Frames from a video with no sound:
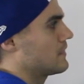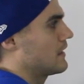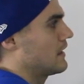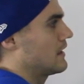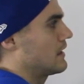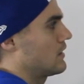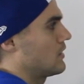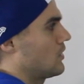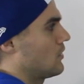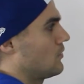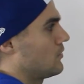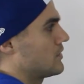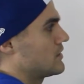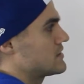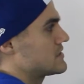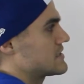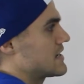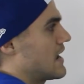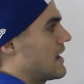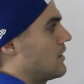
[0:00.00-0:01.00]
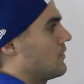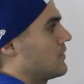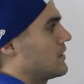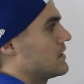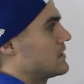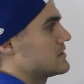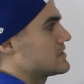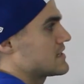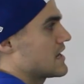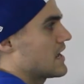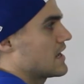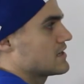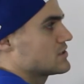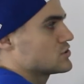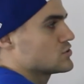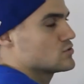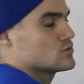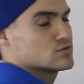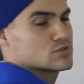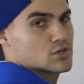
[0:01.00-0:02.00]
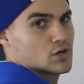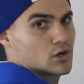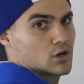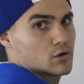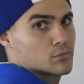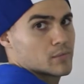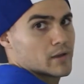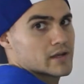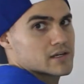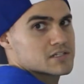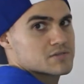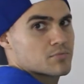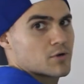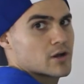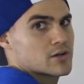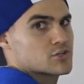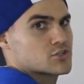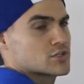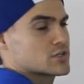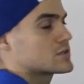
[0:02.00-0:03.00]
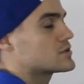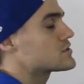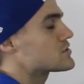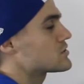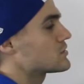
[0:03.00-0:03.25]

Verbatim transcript: and notice how it's a two-term expression,